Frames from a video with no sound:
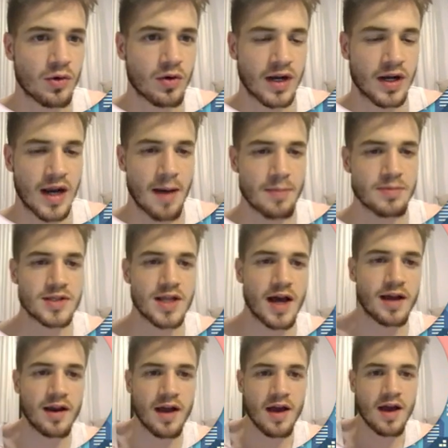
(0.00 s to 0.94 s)
collapse
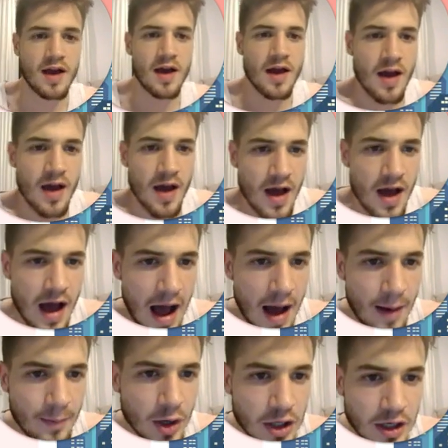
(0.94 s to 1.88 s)
that.
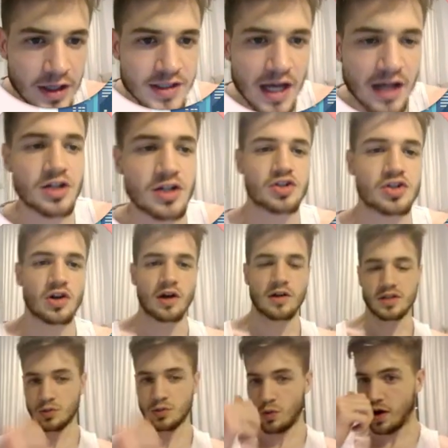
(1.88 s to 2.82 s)
I'm not exactly sure
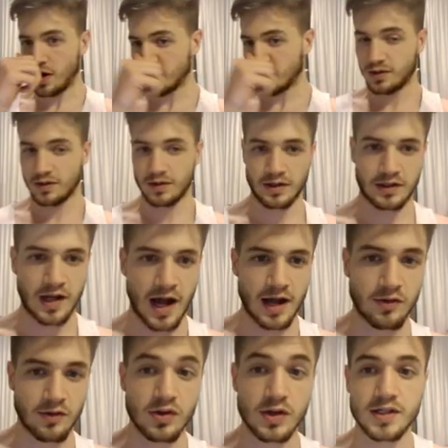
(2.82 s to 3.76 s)
how this works. It
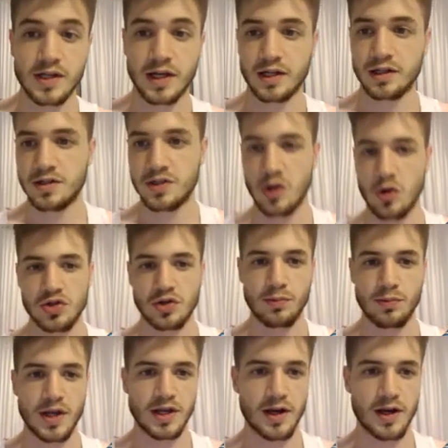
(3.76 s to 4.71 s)
kind of looks like a social
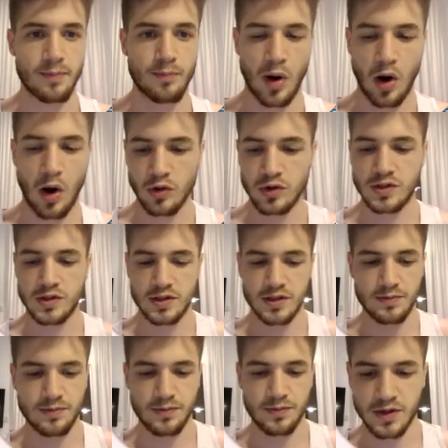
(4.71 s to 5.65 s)
media
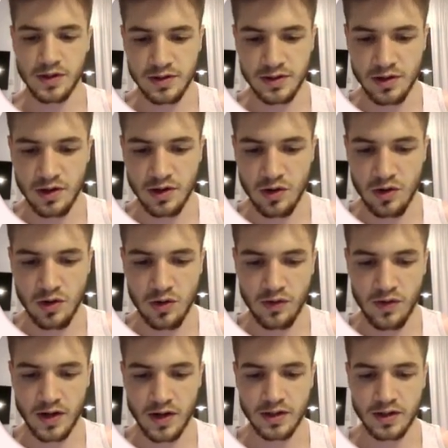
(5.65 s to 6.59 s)
post. So
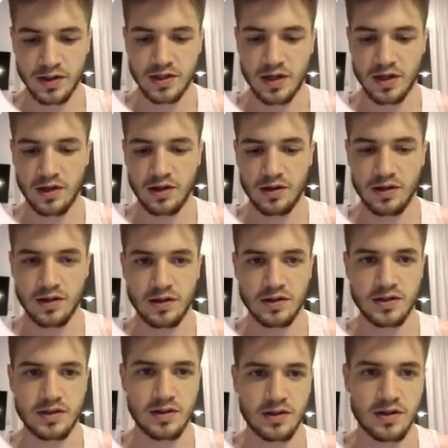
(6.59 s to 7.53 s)
if I just say
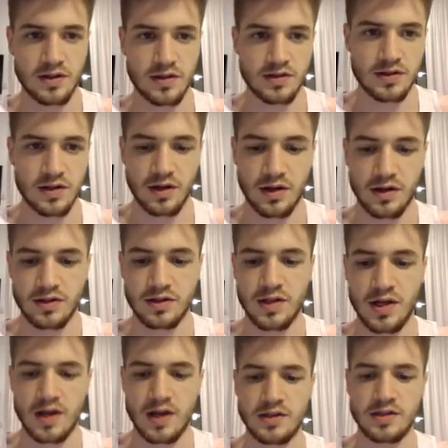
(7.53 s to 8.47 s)
this is a
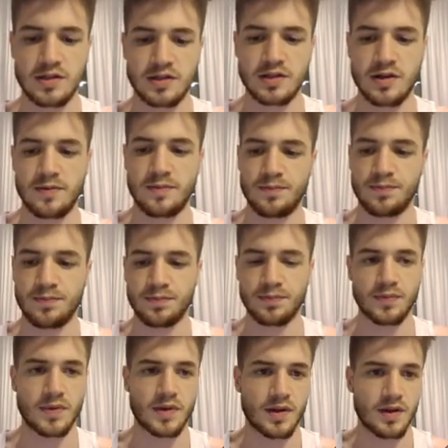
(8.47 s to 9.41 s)
test
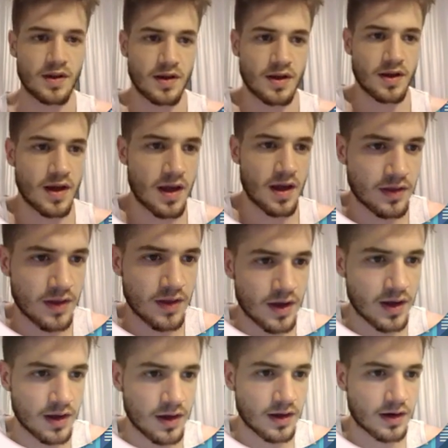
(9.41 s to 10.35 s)
and
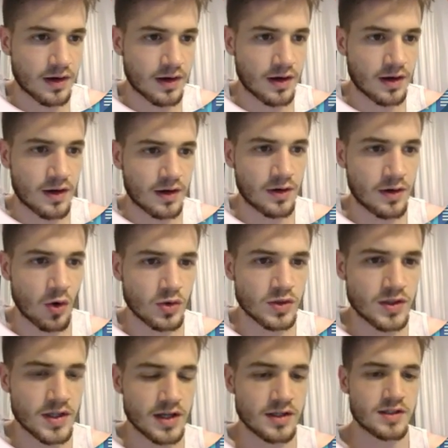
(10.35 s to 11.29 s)
then
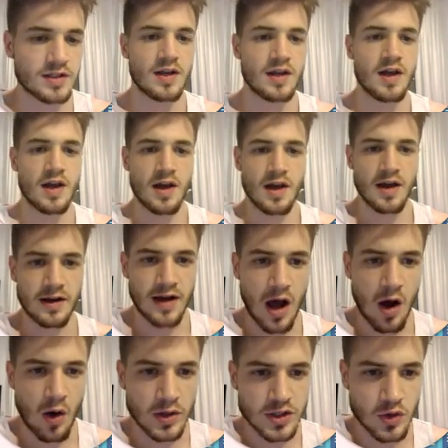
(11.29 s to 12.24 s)
note it,
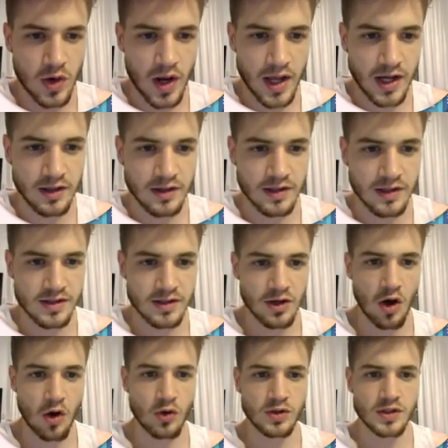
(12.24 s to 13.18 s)
now it's created this
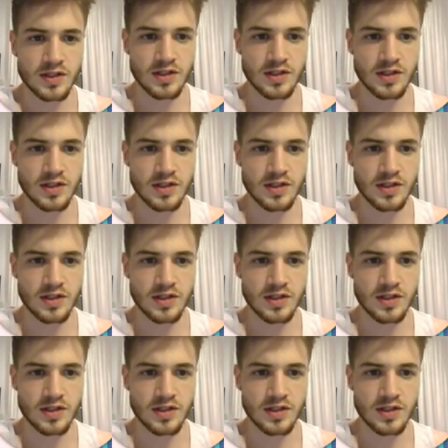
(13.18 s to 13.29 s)
note,